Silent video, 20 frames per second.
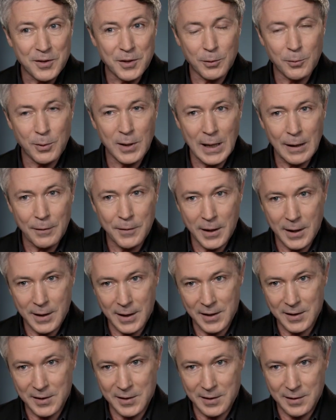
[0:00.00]
So we have that
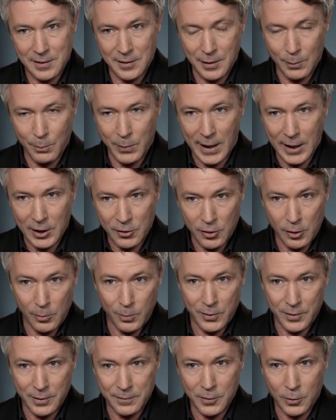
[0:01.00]
as the
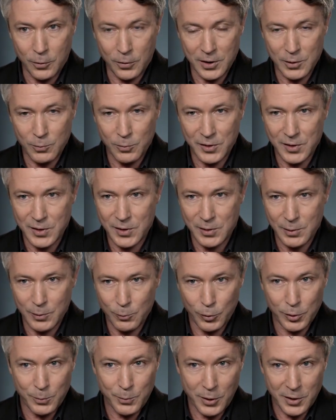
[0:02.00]
backdrop. And of course, once
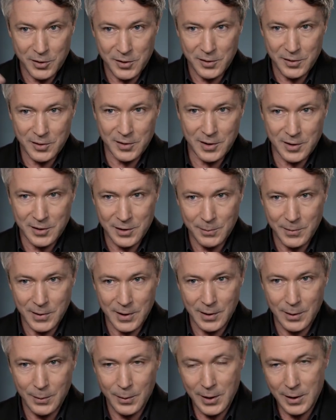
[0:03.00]
one person sees
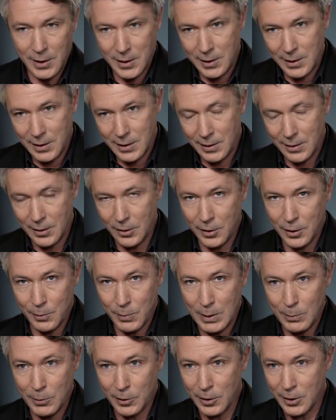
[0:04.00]
something, other
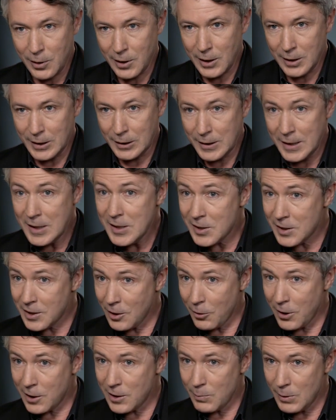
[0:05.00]
people are at least
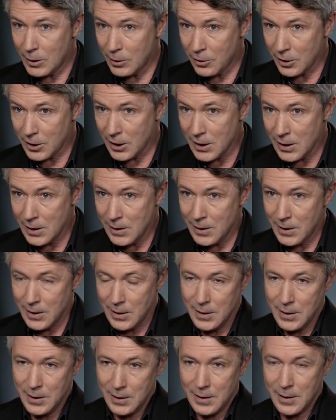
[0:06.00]
going to be looking.
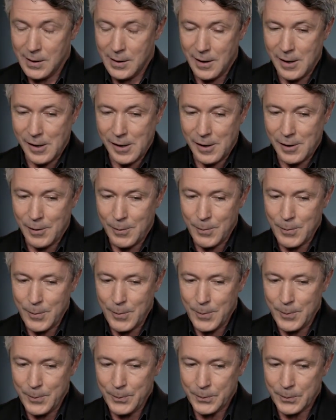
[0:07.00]

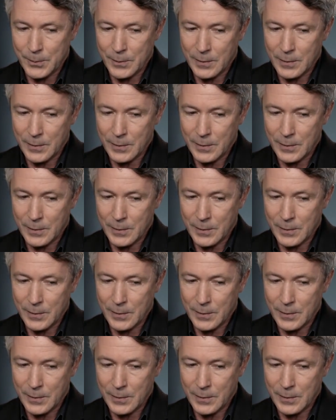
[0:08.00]
Mm-hmm.